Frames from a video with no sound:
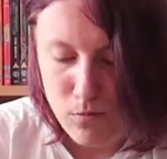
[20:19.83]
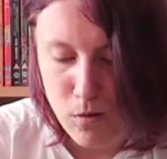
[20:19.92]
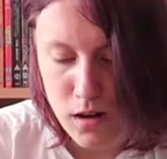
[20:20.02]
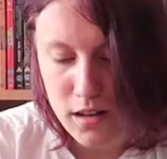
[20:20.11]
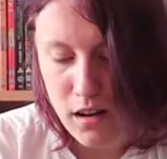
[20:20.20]

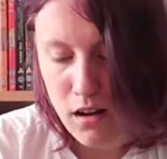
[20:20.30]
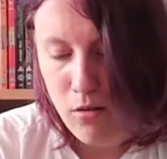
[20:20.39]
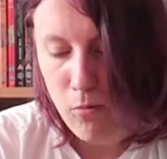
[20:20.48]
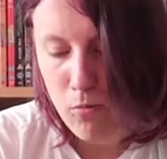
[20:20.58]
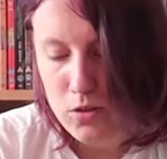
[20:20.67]
one
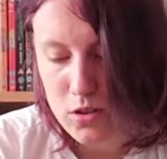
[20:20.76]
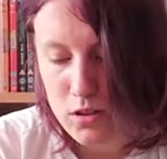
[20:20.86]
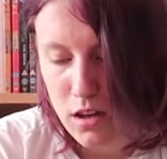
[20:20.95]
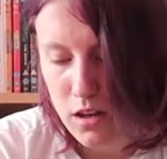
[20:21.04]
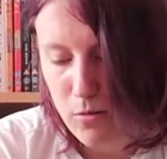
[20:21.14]
I
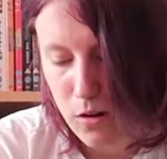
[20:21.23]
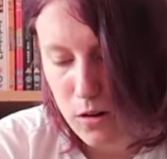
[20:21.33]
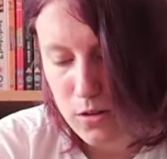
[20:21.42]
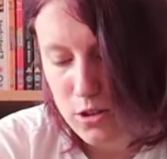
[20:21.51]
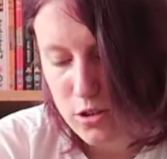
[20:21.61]
wasn't going to
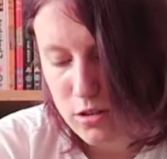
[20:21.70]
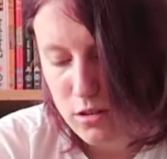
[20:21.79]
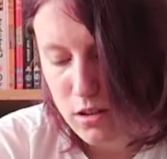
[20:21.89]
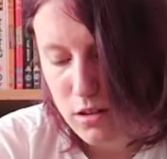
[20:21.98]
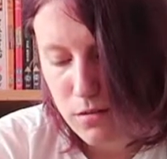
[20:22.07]

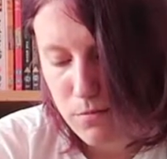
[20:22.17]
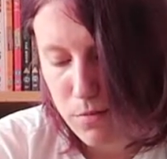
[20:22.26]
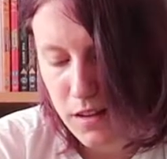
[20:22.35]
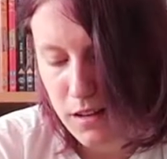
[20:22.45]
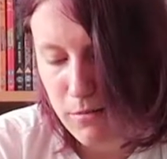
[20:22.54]
watch,
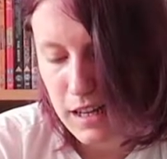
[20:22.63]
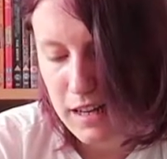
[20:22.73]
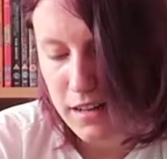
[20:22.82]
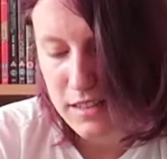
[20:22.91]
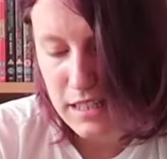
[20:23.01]
but then I'm
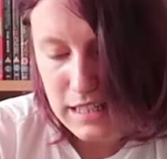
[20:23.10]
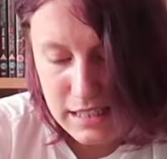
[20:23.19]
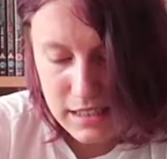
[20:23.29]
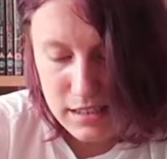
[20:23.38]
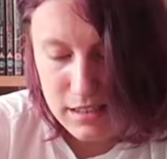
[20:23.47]
glad I did.